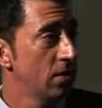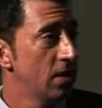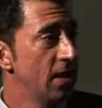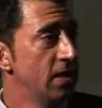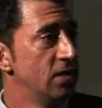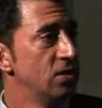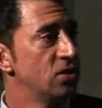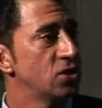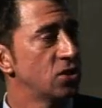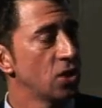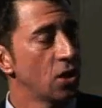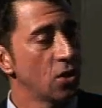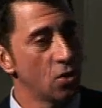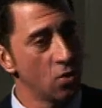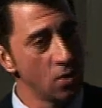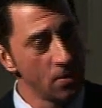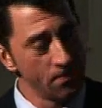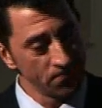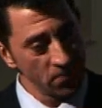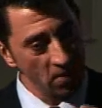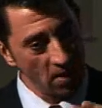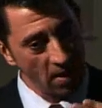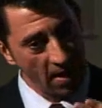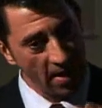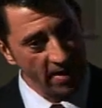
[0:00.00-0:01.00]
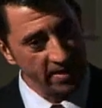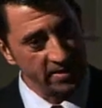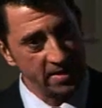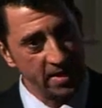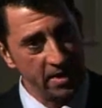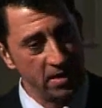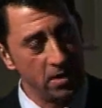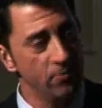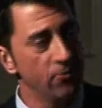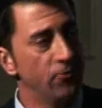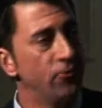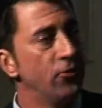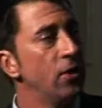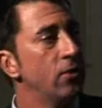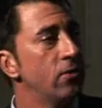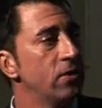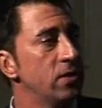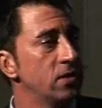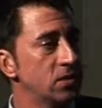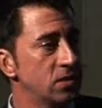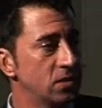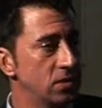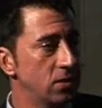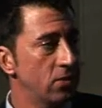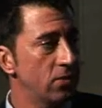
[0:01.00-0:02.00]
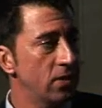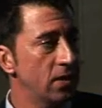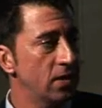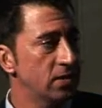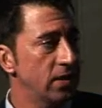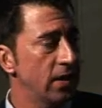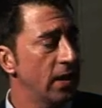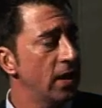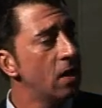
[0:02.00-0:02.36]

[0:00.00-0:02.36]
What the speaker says: And so I take them very serious.